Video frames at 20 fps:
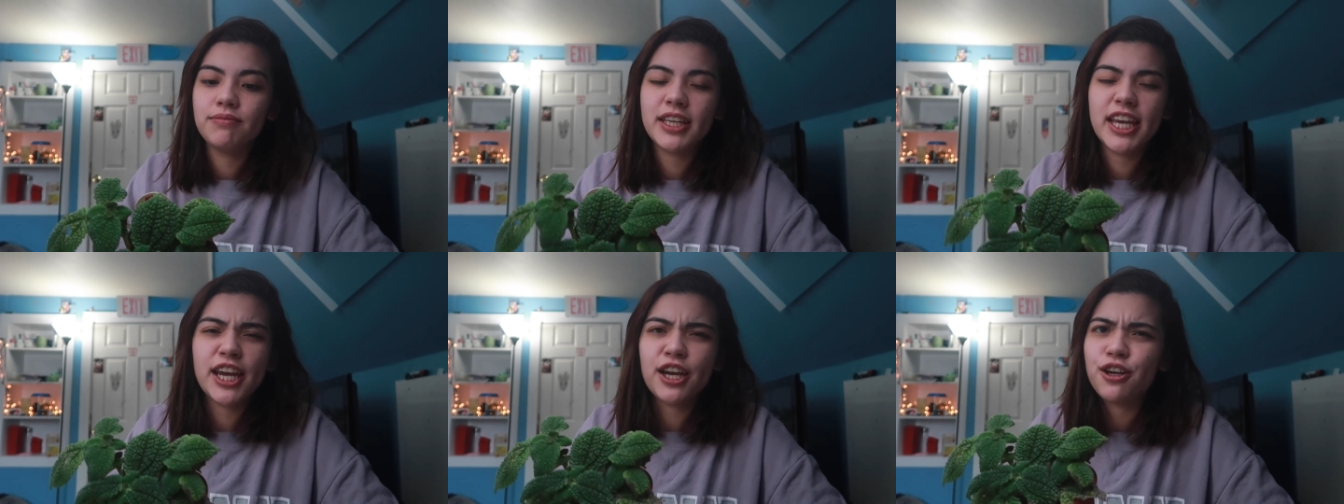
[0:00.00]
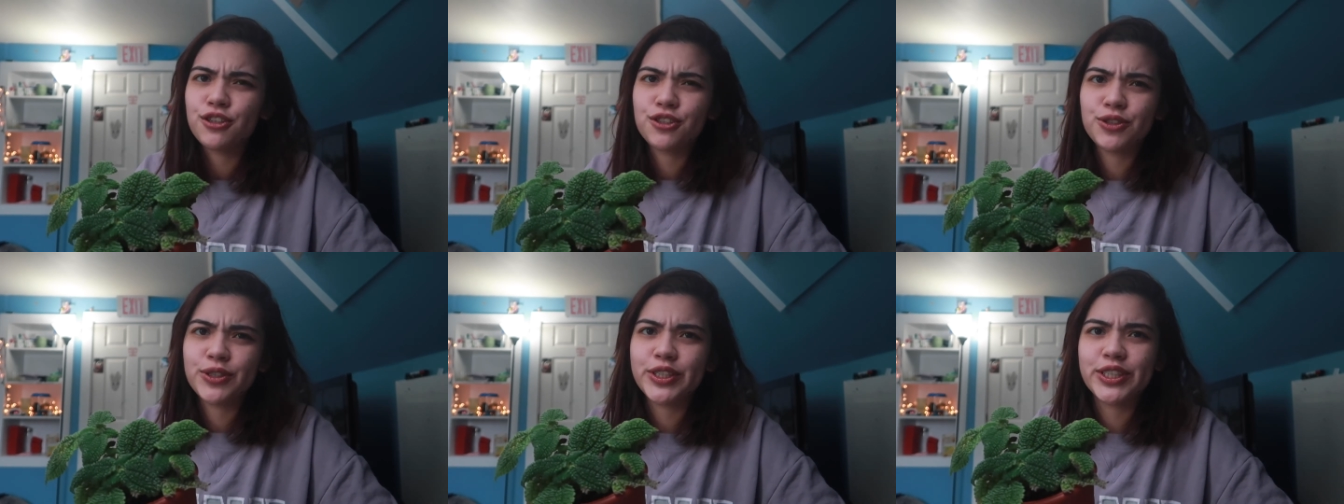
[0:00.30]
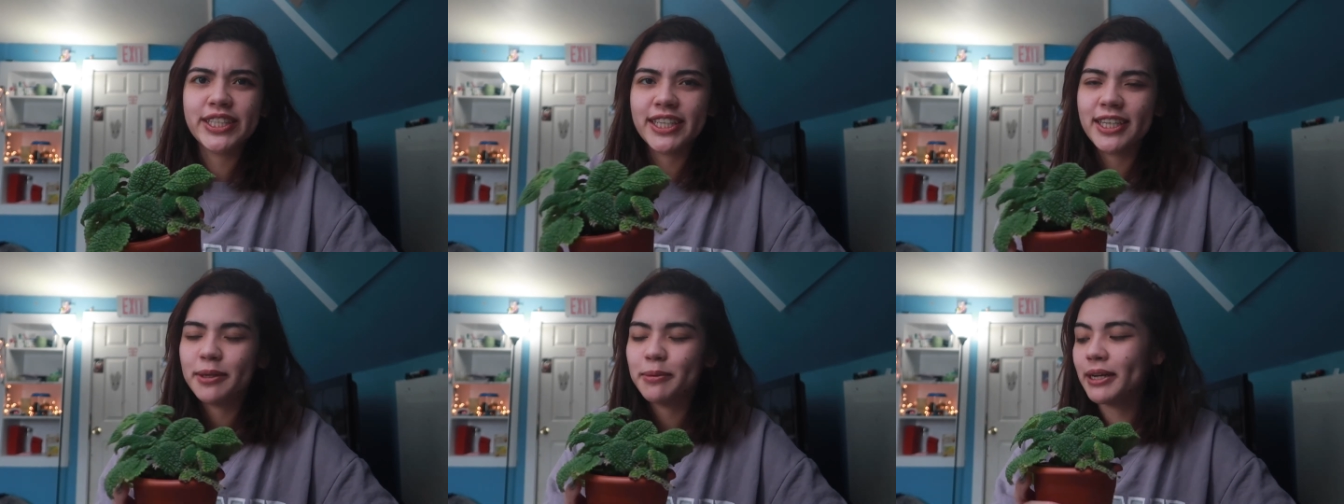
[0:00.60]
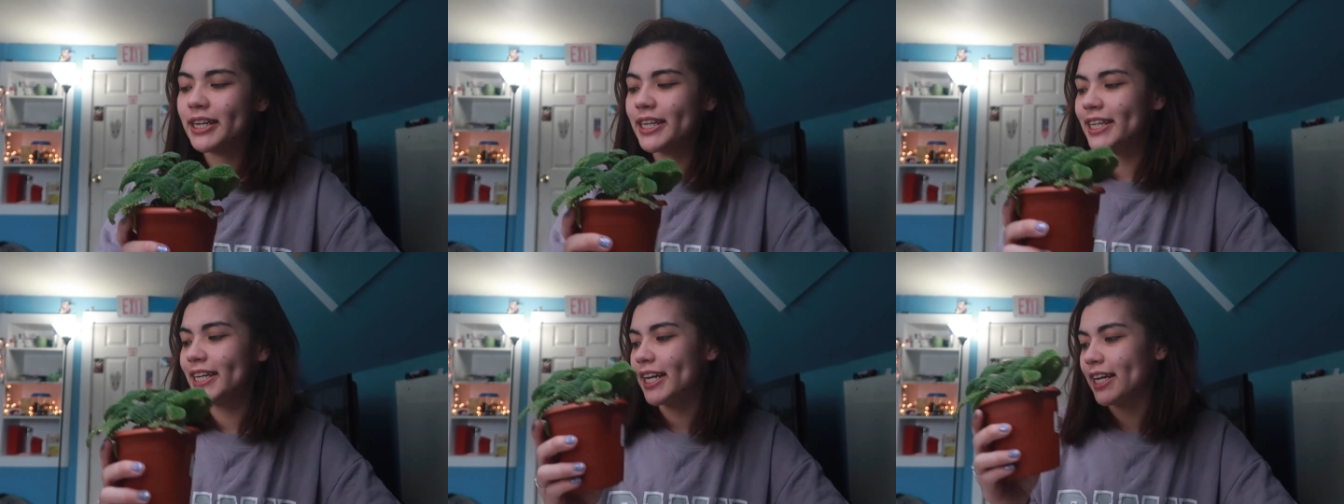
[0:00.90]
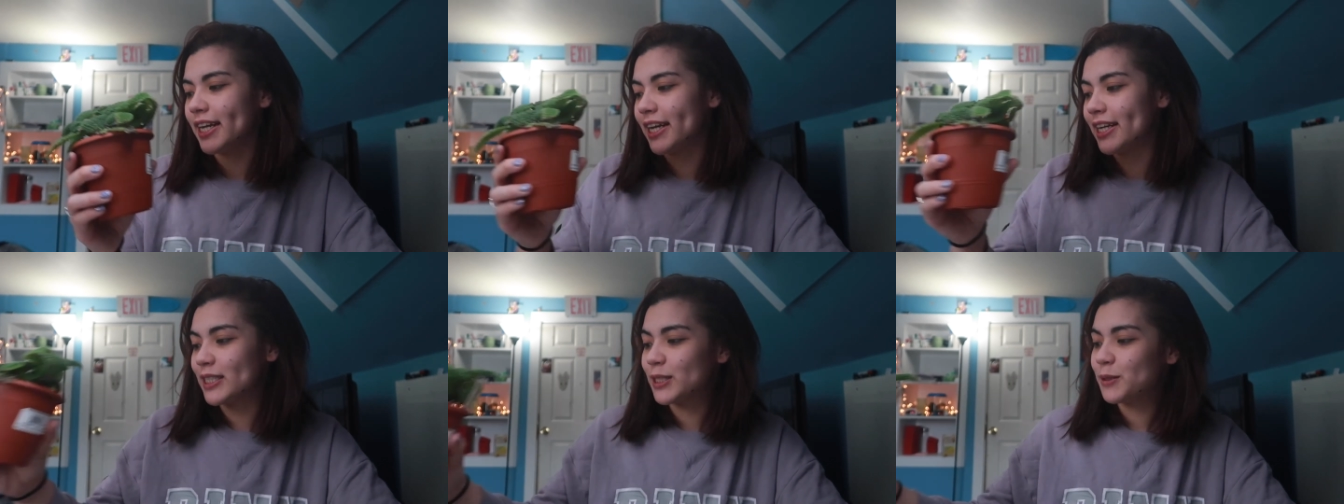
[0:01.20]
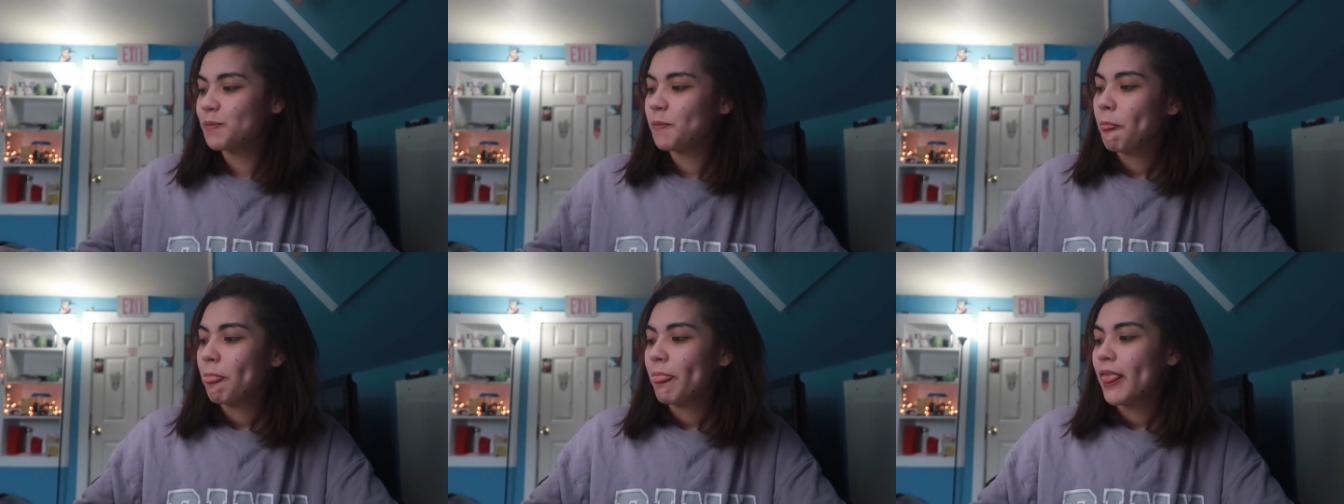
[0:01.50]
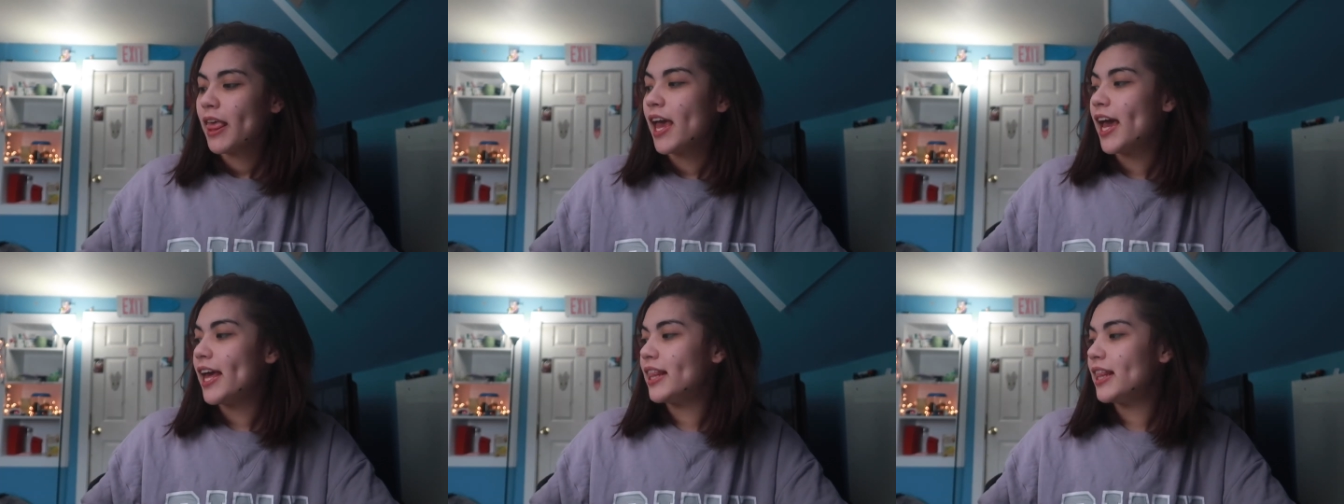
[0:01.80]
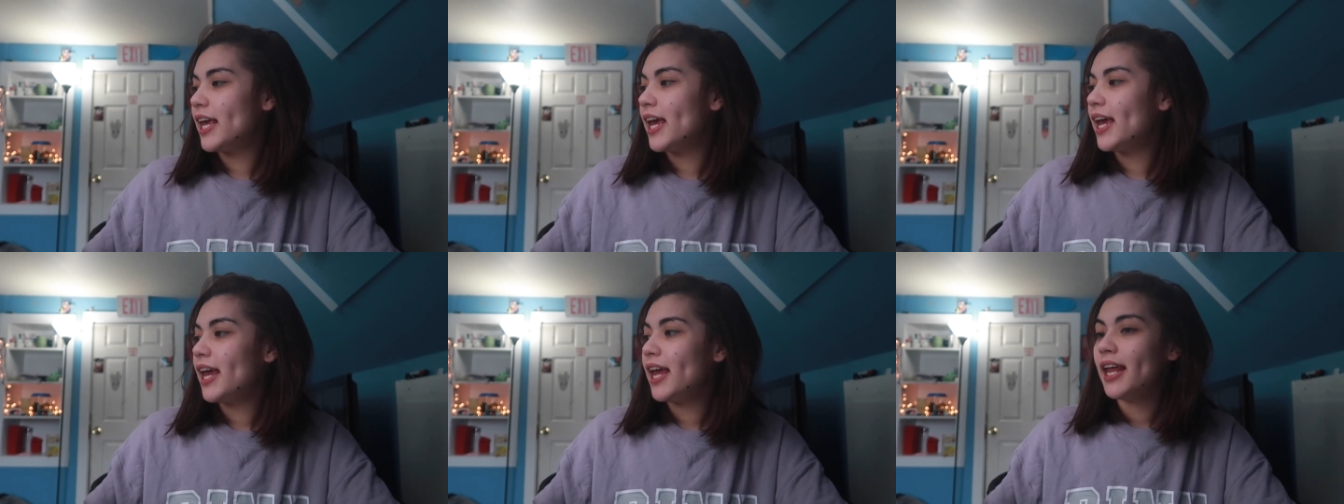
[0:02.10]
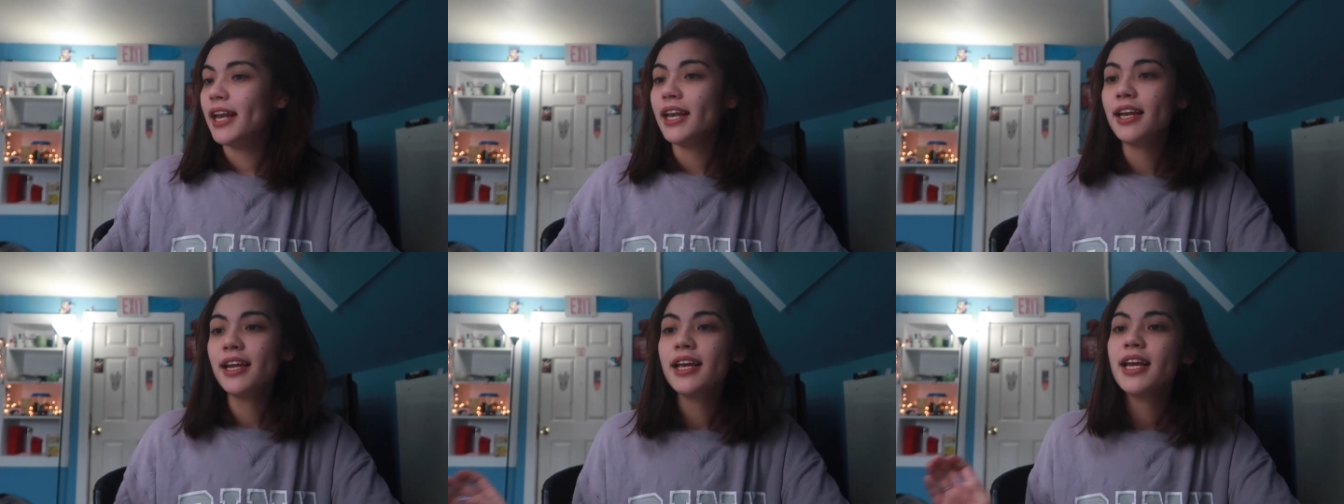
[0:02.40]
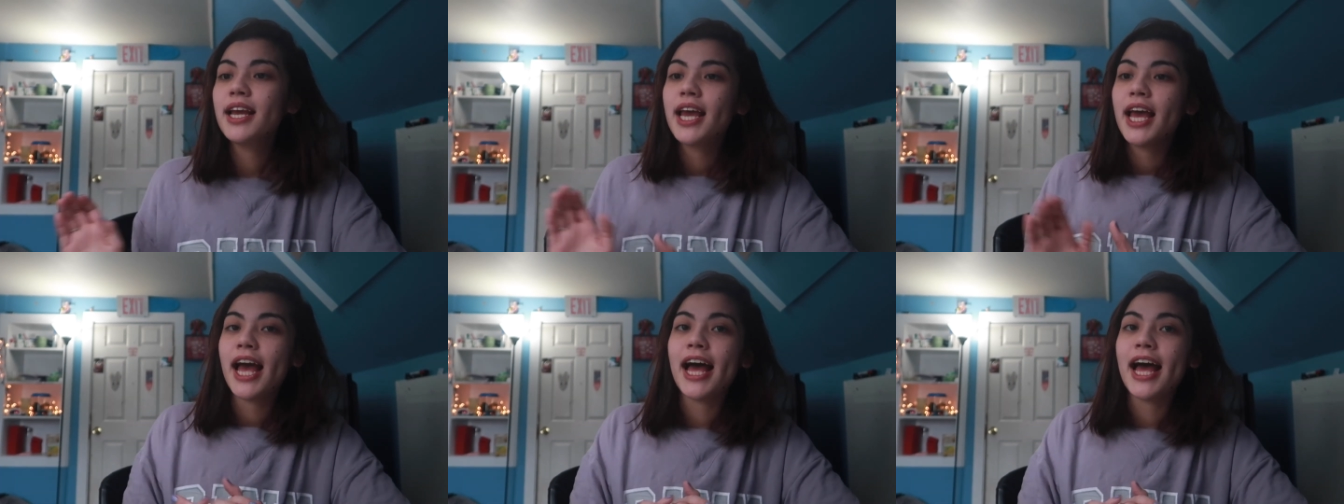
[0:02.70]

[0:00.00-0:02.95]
characteristic about it, I guess. And then